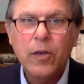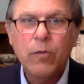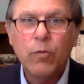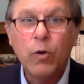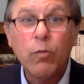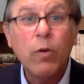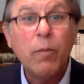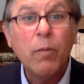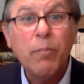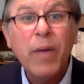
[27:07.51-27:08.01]

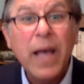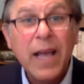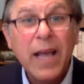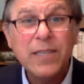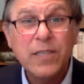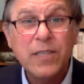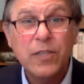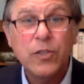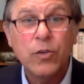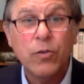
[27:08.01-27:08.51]
were
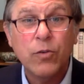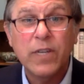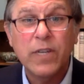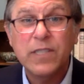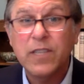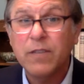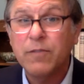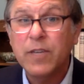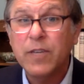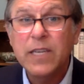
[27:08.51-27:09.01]

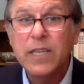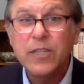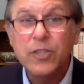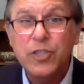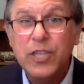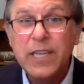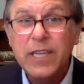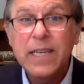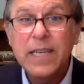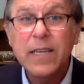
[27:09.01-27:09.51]
repositories of
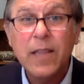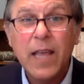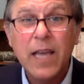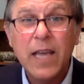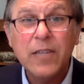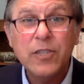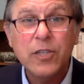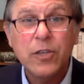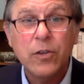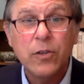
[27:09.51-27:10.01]

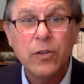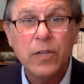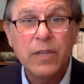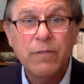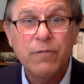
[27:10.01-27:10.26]
genealogical